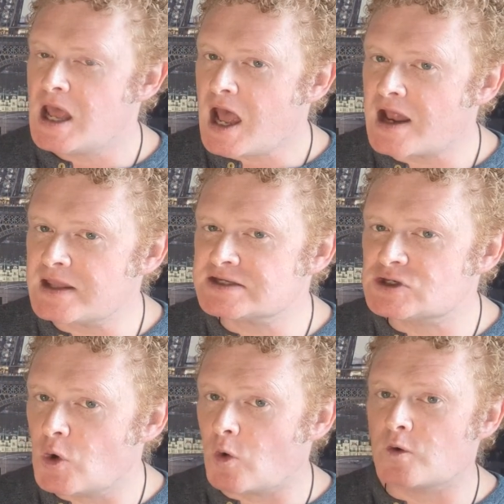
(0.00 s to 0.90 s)
And this
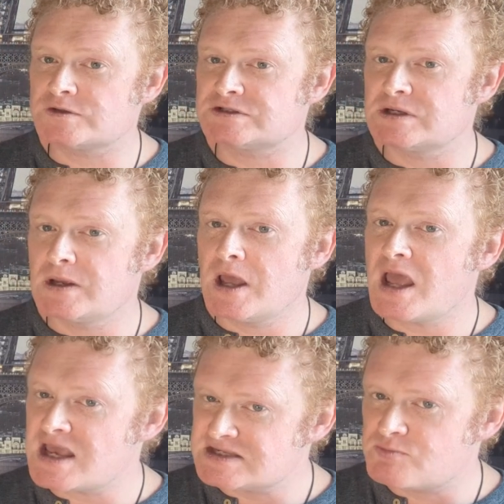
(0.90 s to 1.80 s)
course
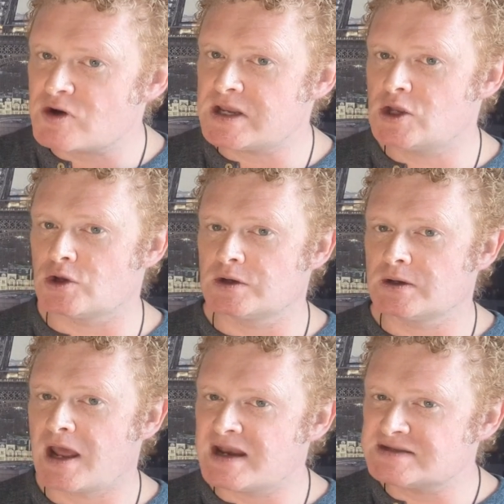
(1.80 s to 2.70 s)
is pretty good
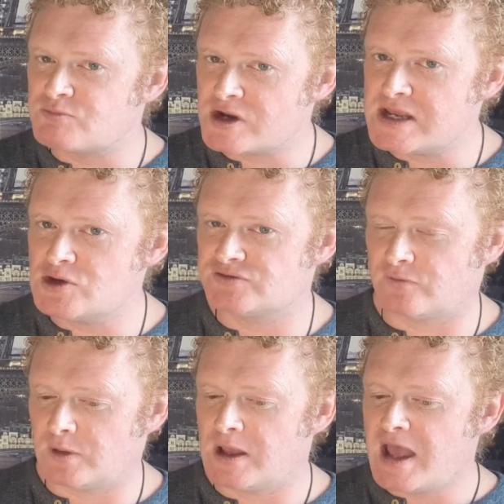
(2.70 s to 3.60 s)
and it's pretty
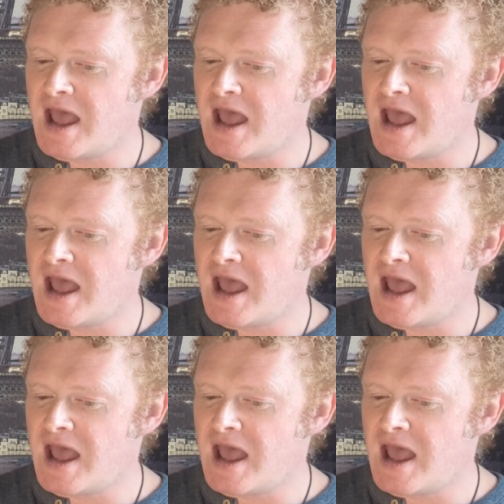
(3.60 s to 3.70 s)
useful.